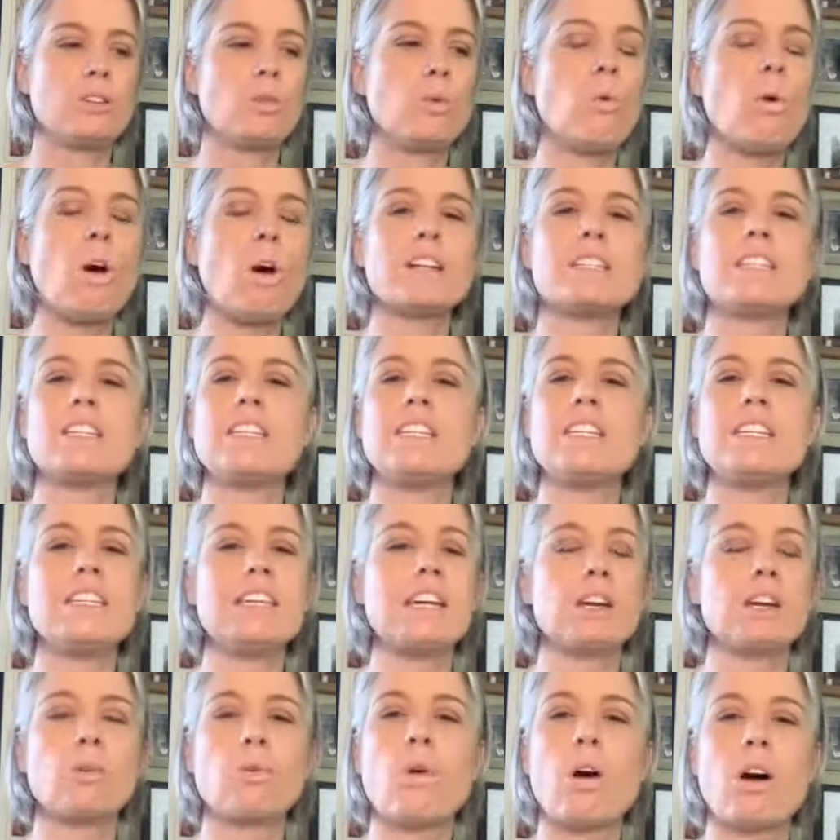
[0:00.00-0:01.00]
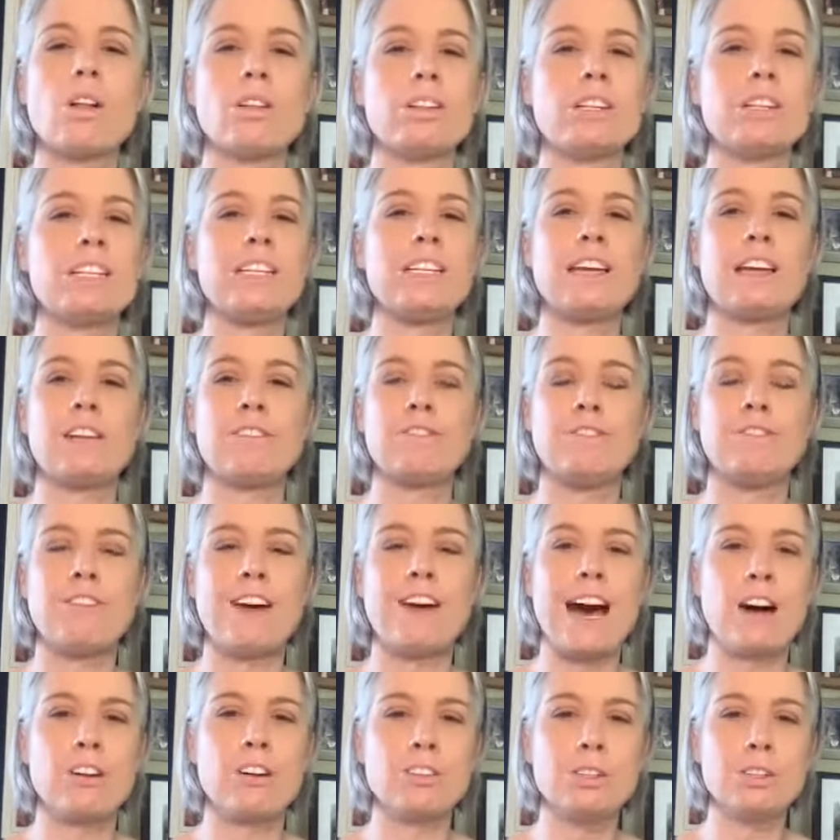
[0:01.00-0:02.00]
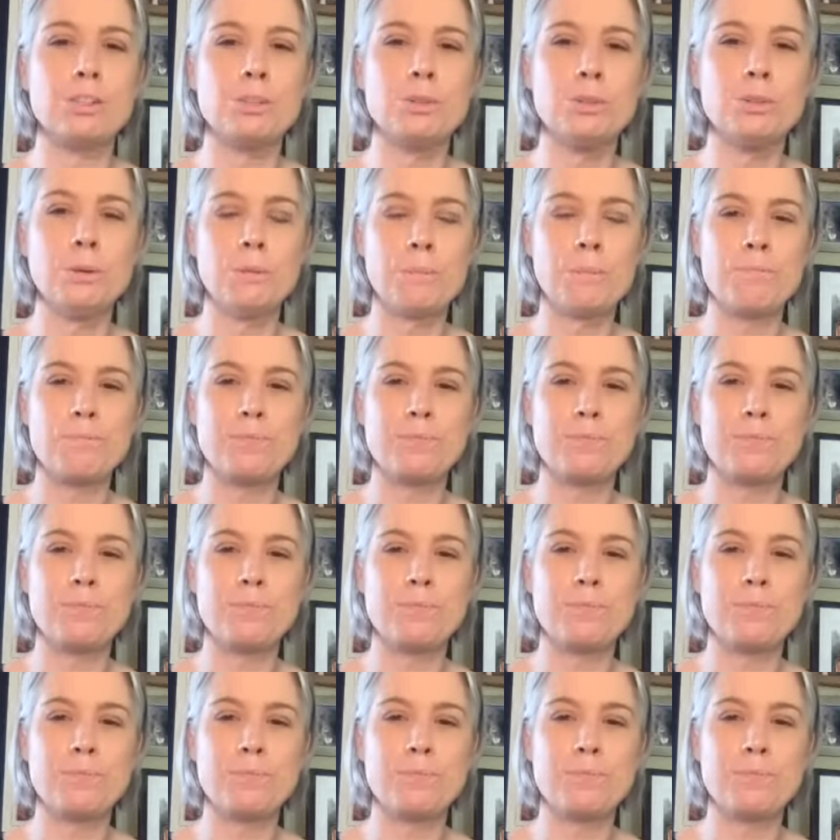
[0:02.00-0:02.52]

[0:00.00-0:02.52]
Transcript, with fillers: quantity and quality and value